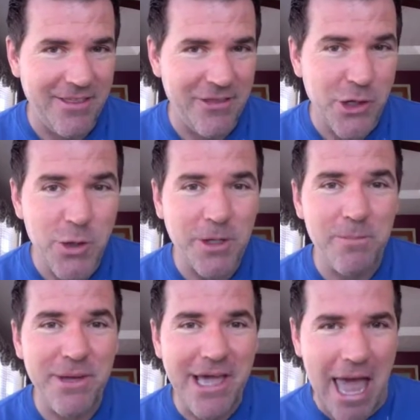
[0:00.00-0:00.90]
then you
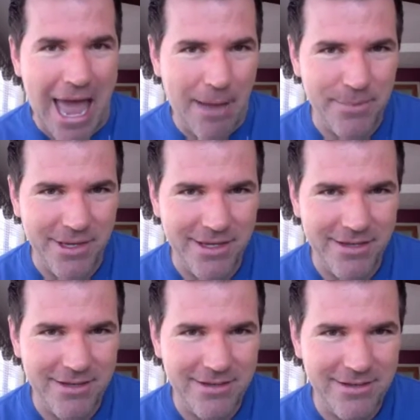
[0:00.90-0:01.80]
can be happy,
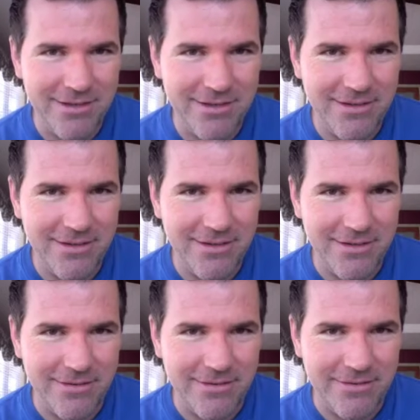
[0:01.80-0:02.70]

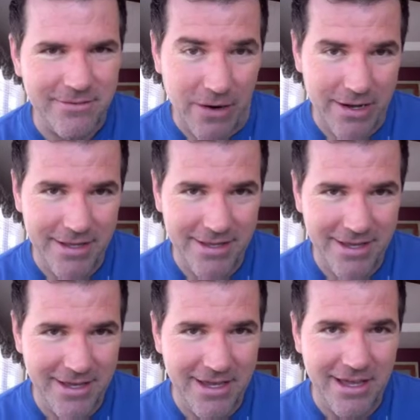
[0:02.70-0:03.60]
right?
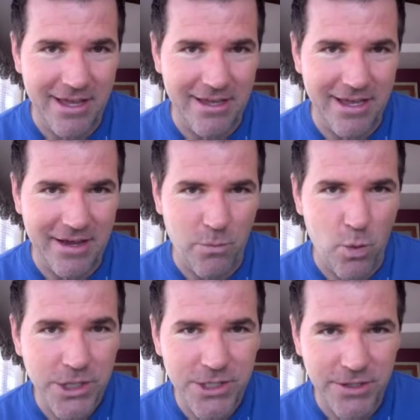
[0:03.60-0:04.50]
And
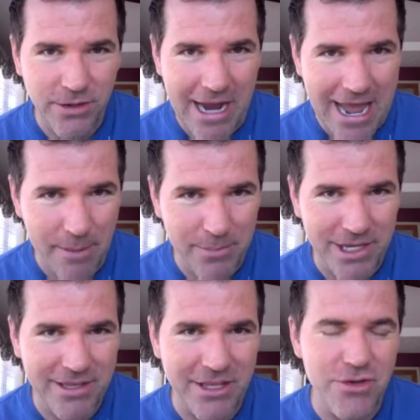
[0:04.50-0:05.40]
once you're
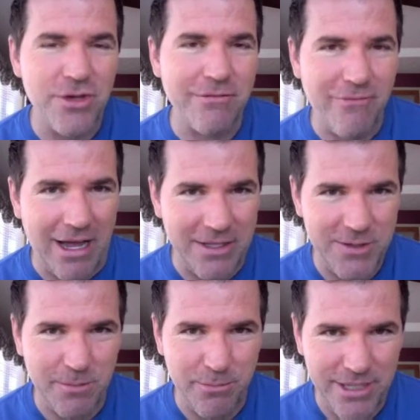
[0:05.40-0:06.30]
happy, then you can find
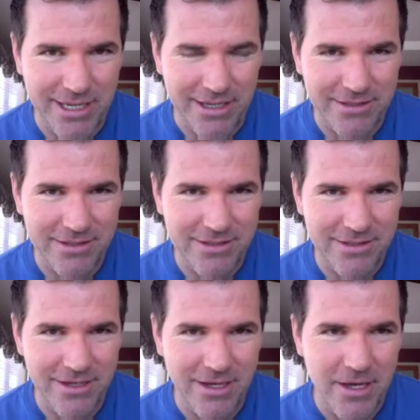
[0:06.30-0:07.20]
some peace.
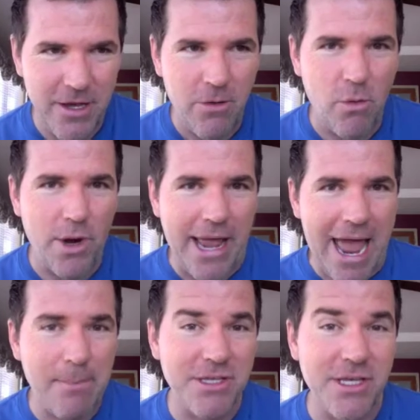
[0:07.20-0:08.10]
Well, what
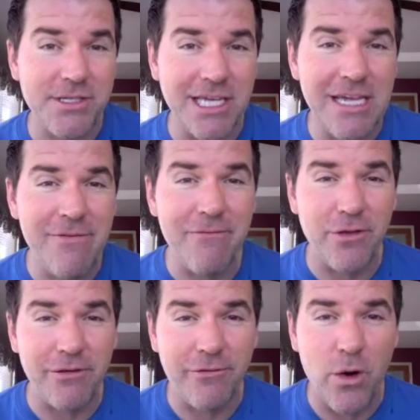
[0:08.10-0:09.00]
happens is, even
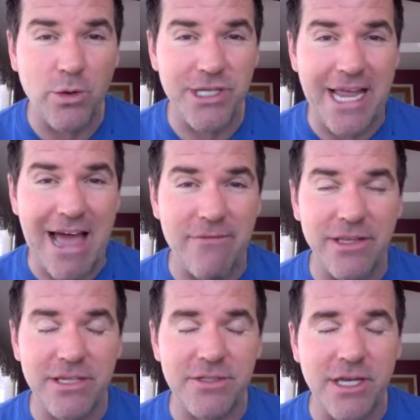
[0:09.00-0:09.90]
for the folks that have
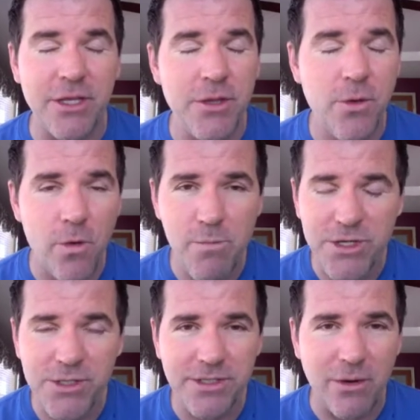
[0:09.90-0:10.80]
this
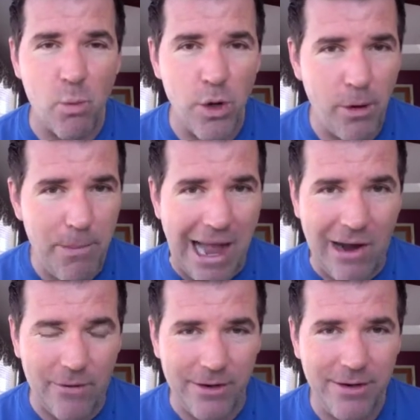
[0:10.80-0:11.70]
enormous
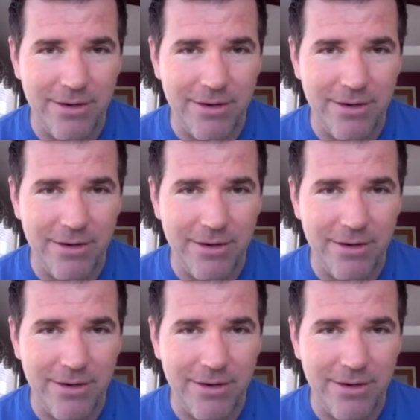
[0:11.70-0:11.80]
willpower,